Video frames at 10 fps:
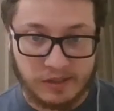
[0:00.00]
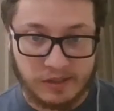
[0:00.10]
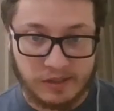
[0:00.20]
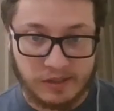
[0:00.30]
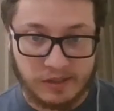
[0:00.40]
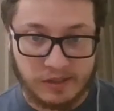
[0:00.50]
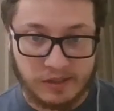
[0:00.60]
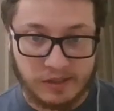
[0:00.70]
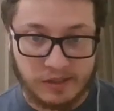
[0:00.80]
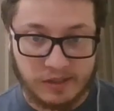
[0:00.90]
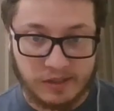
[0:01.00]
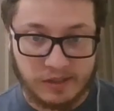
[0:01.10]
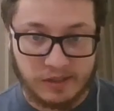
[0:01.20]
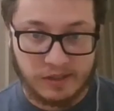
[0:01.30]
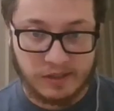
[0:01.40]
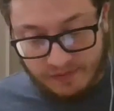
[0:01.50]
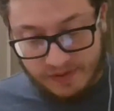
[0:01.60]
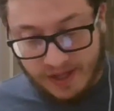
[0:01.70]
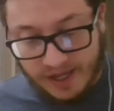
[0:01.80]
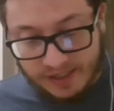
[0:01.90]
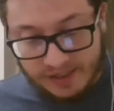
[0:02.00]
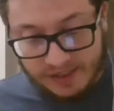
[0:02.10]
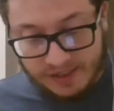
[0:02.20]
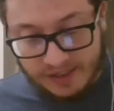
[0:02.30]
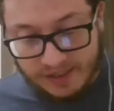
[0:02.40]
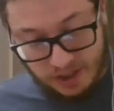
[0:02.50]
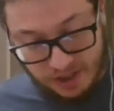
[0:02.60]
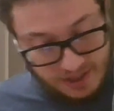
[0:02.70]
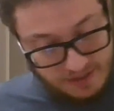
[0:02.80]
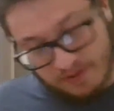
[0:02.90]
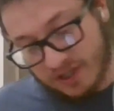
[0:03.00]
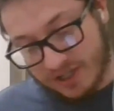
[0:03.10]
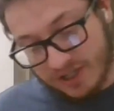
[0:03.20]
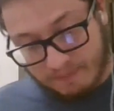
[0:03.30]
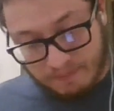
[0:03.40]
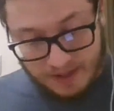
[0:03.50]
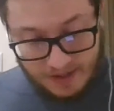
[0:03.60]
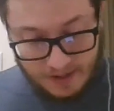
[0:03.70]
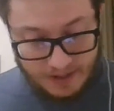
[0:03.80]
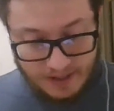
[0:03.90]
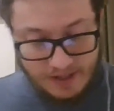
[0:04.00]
was a 2 out of 3 falls match for the NXT Women's Championship.